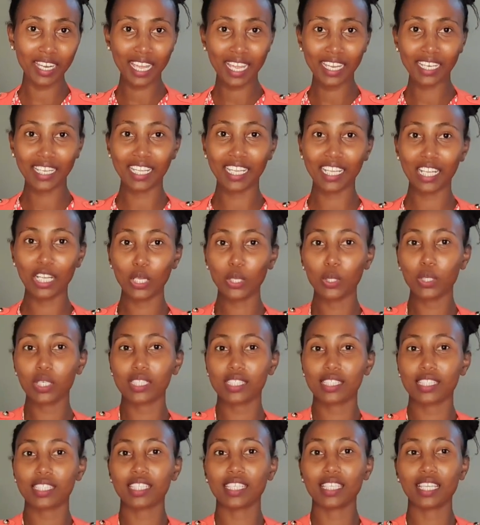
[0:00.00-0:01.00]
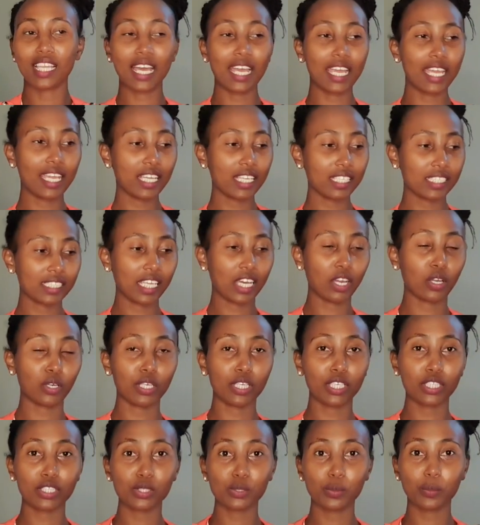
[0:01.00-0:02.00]
and it looks nice
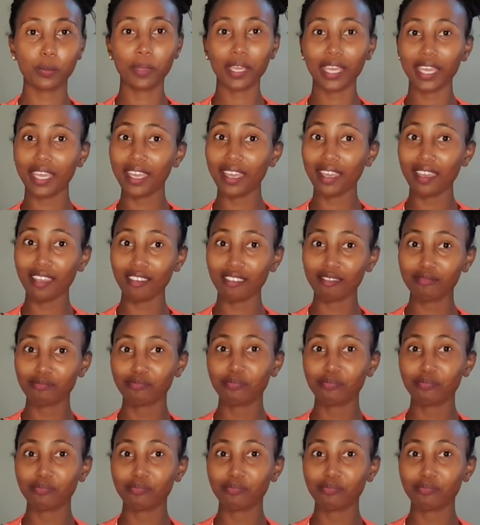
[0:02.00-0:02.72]
according to me.